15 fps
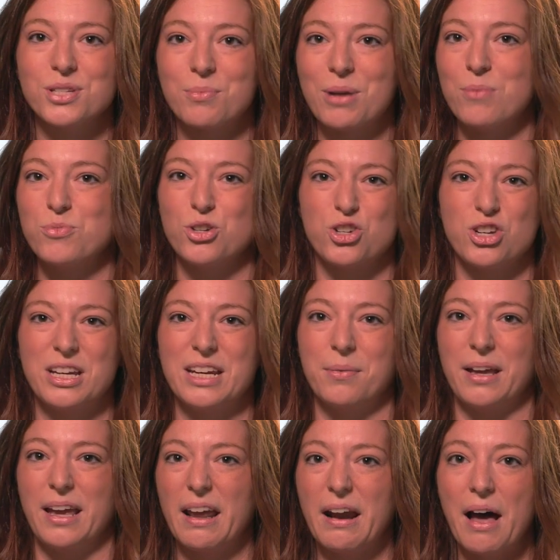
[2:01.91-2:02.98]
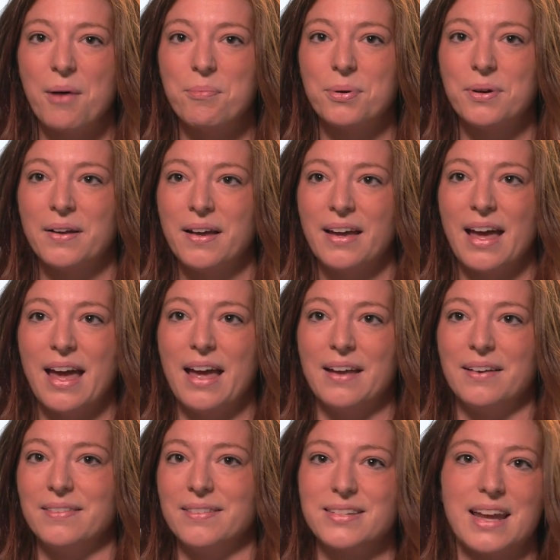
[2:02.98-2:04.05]
Sometimes you just need to get up
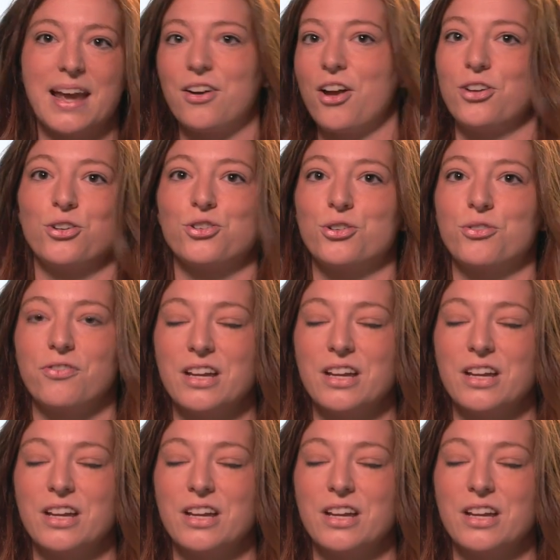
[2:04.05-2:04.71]
and stand on your two